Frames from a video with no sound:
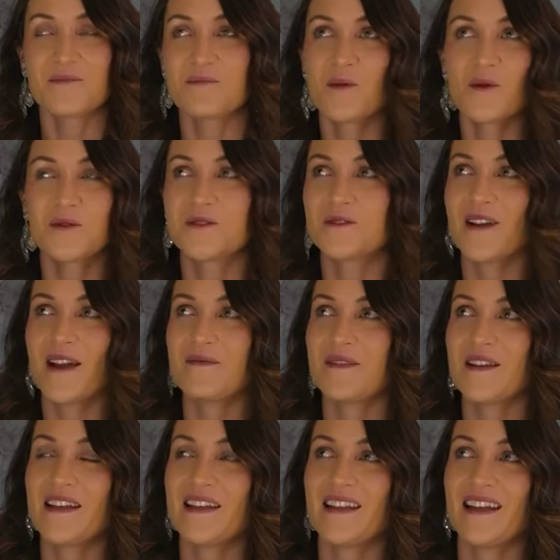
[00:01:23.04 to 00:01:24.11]

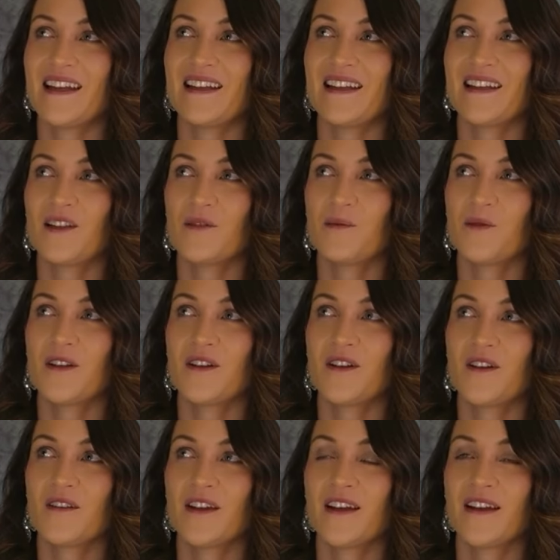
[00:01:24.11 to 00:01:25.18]
bootstrapped it and then you put it
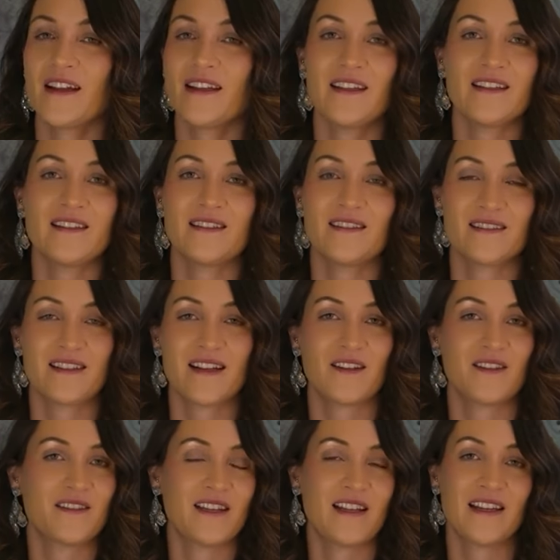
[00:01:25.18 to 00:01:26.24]
on there. And did it
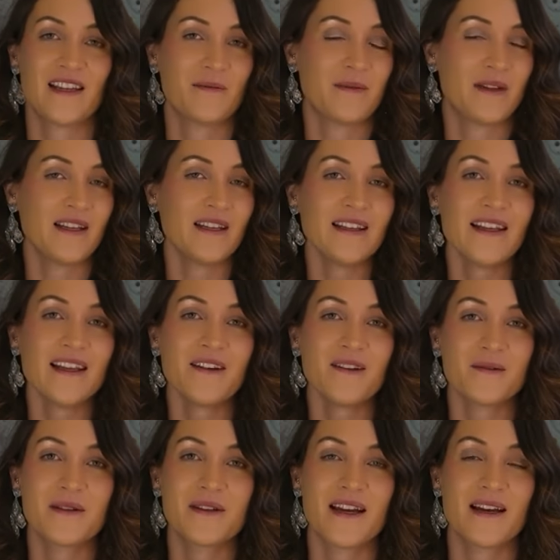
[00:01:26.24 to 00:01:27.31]
start selling immediately
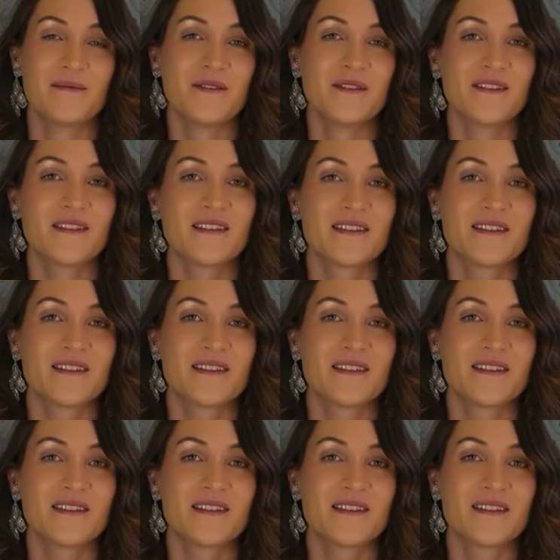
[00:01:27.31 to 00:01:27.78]
or what happened?